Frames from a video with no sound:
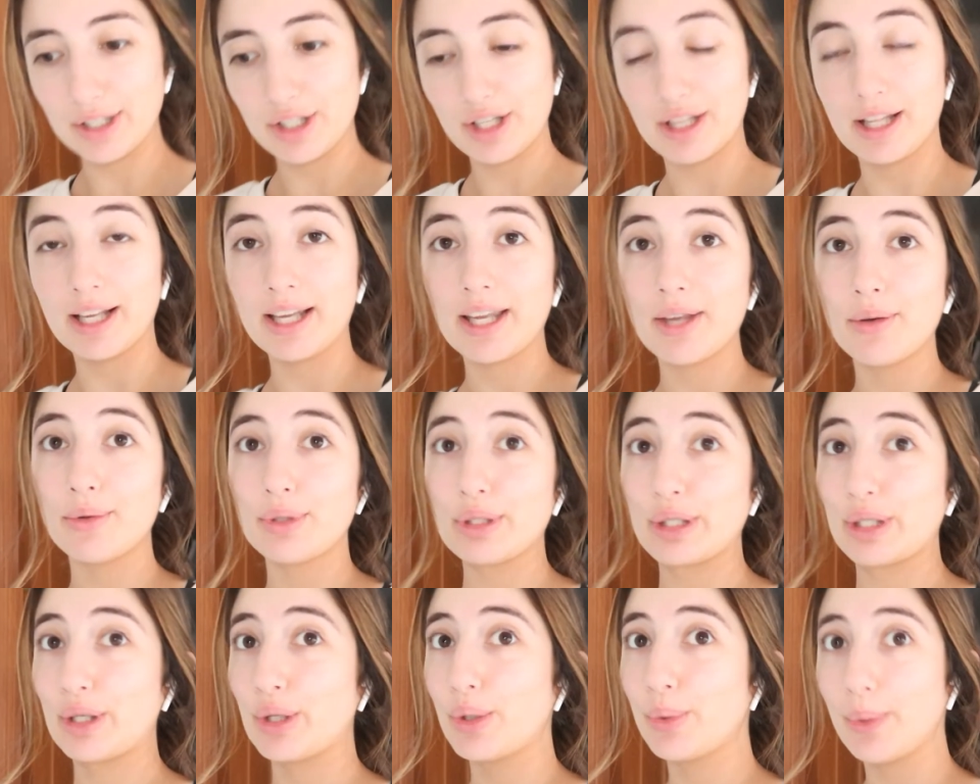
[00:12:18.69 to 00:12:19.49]
So lucky it
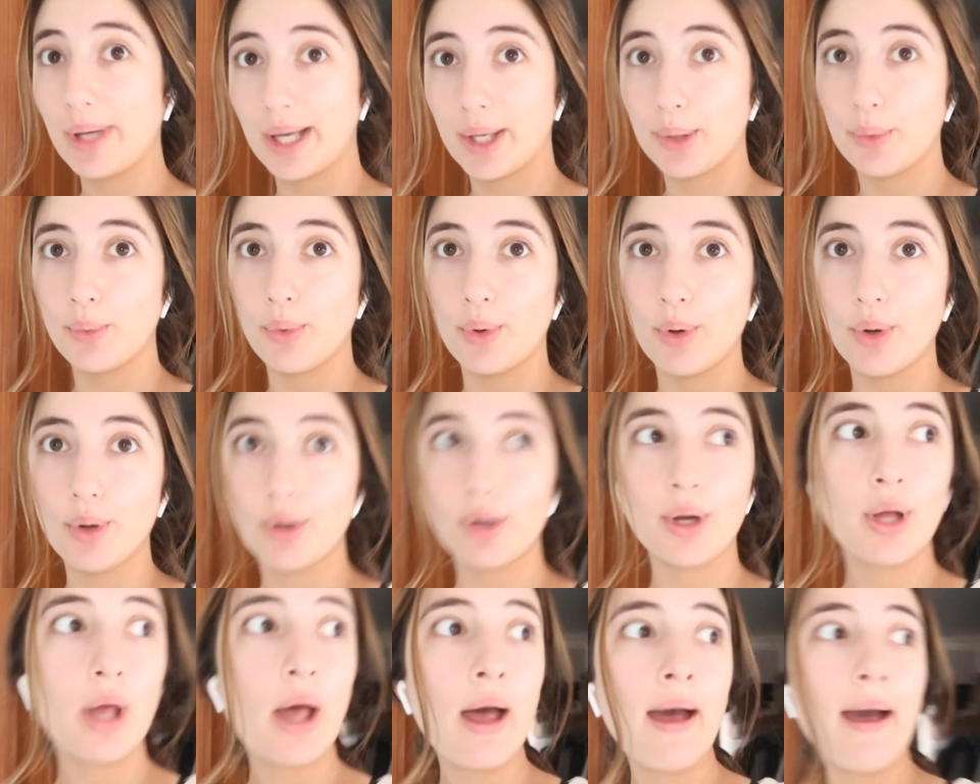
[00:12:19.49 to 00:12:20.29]
was a quick
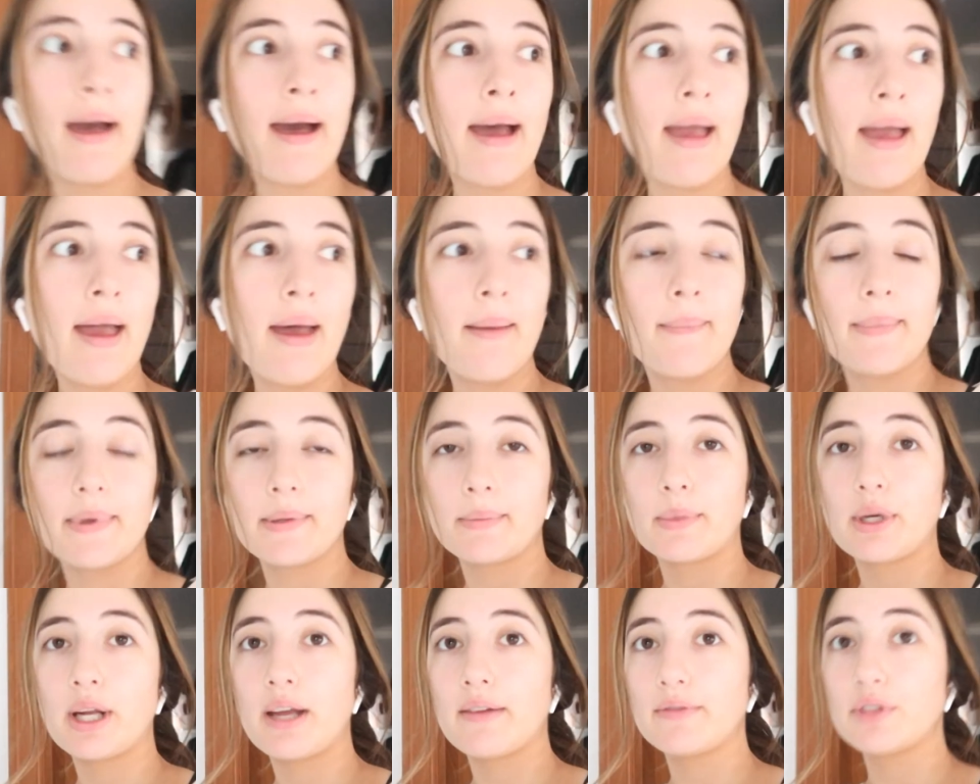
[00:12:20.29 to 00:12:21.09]
walk, but
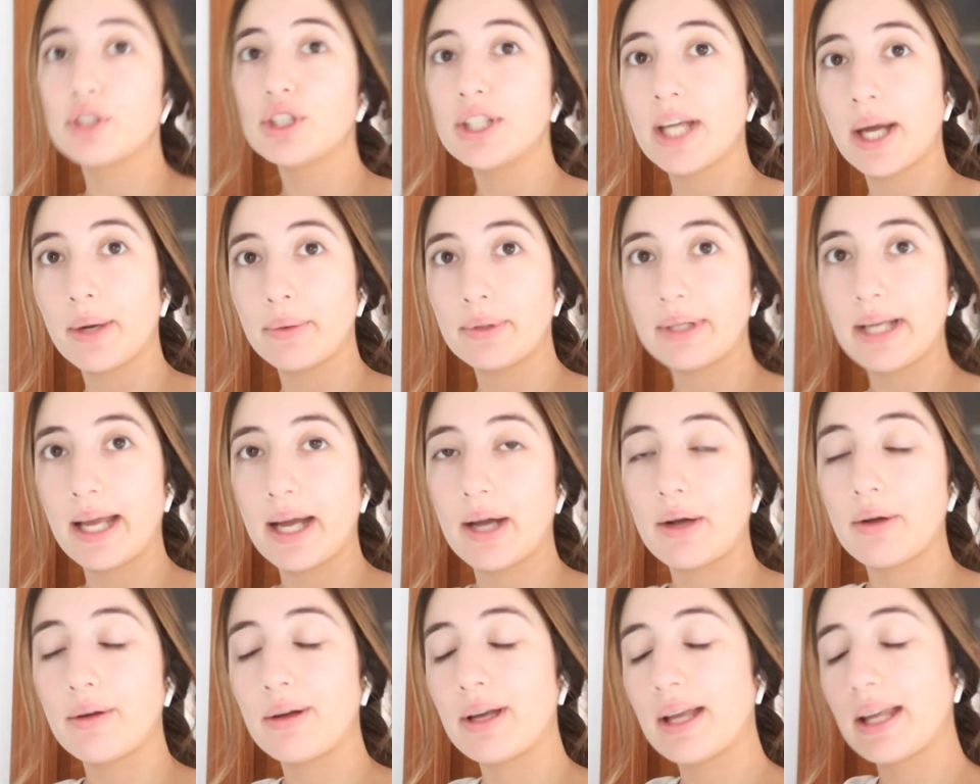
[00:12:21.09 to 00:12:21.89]
I'm gonna have a shower
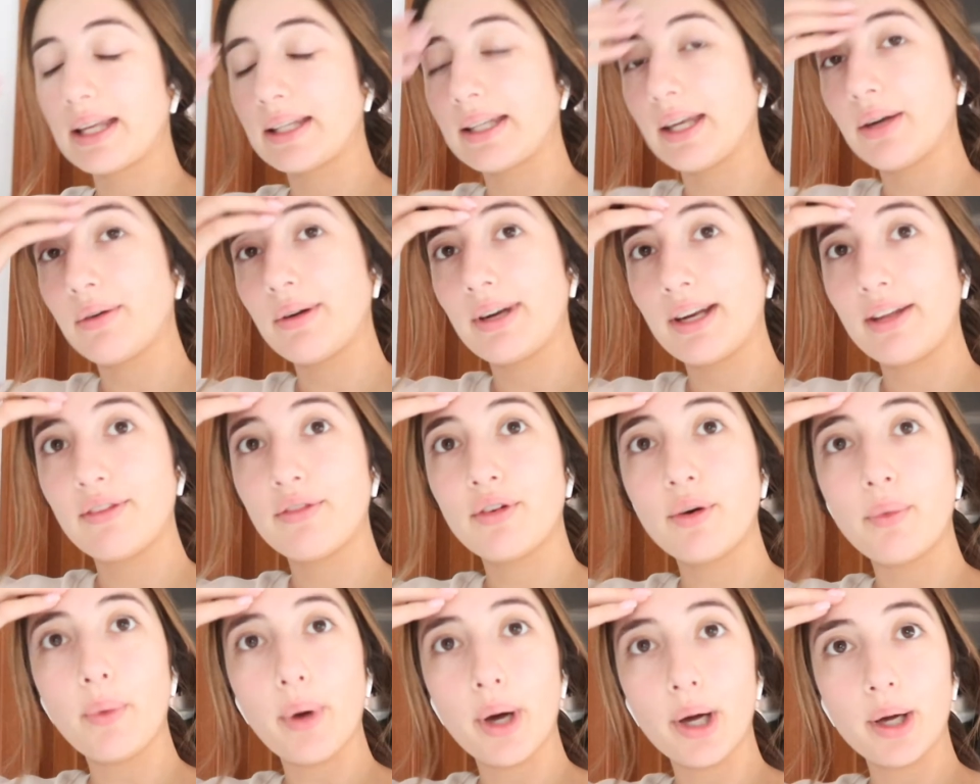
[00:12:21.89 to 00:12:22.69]
now and get ready
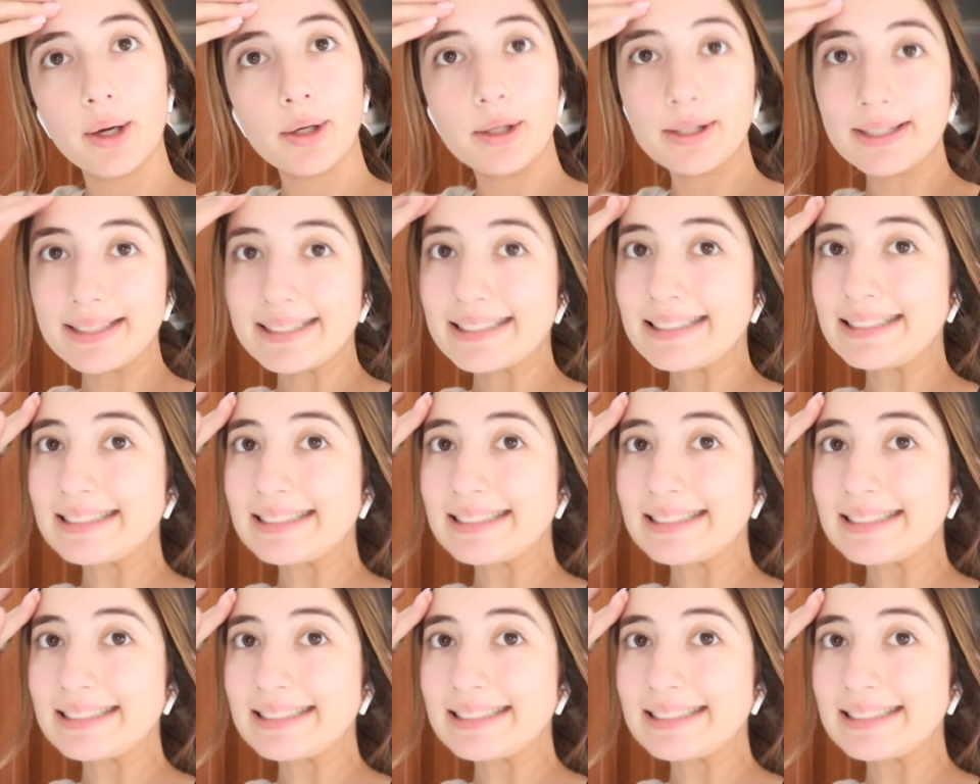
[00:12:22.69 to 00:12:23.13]
for work.